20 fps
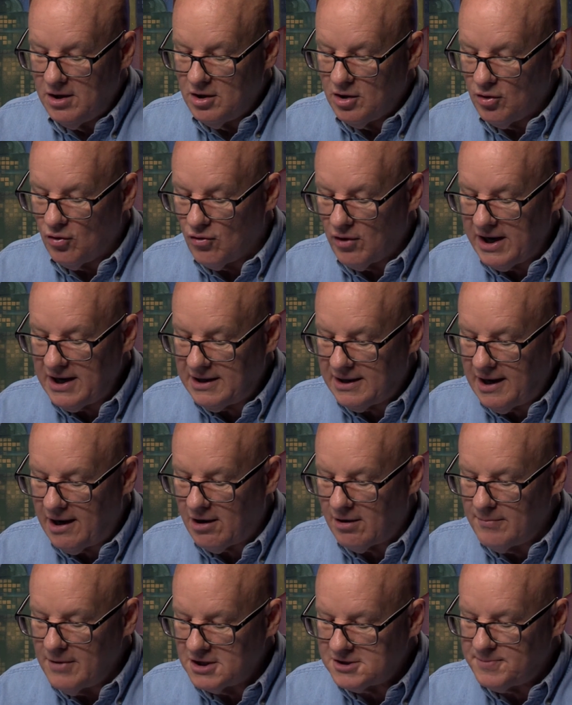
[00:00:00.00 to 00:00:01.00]
Great
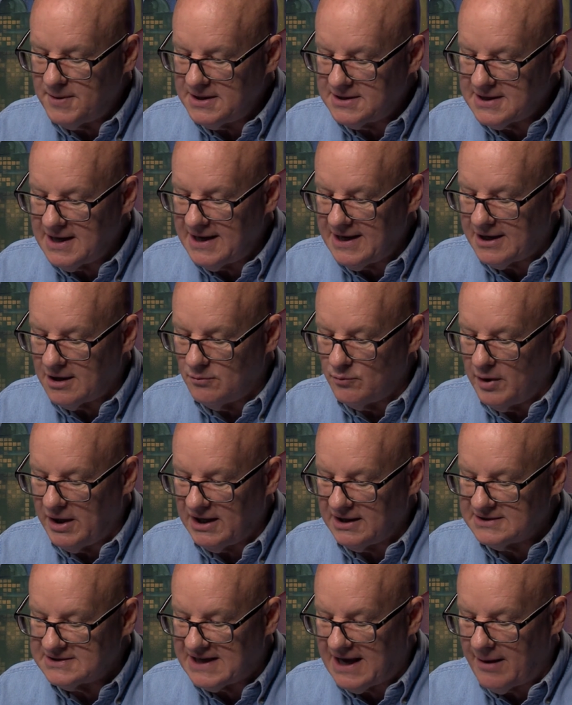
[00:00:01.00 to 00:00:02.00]
care must be taken when
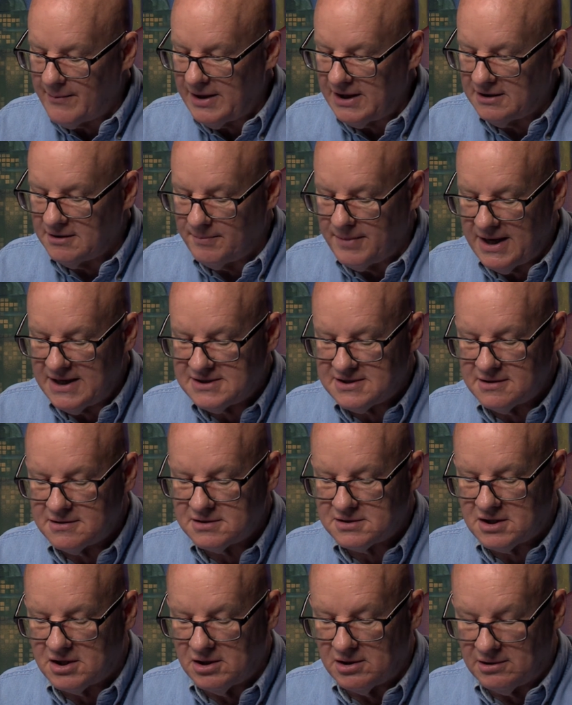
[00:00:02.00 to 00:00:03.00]
examining the base of the
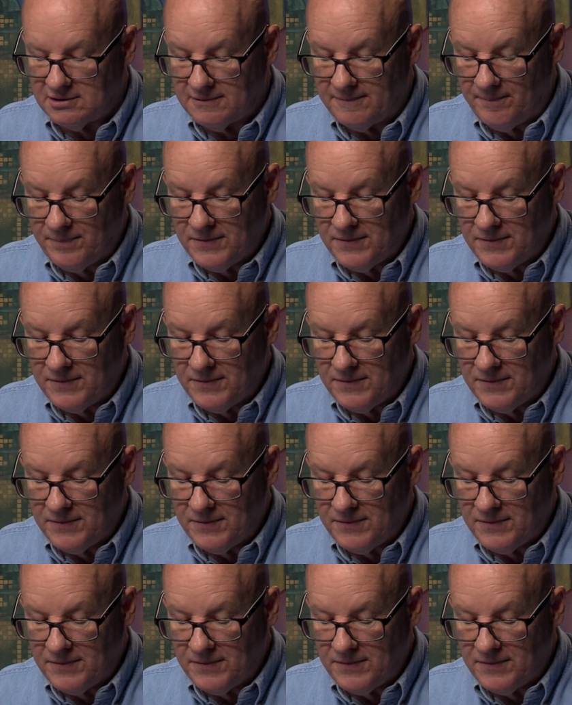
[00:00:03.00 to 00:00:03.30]
skull.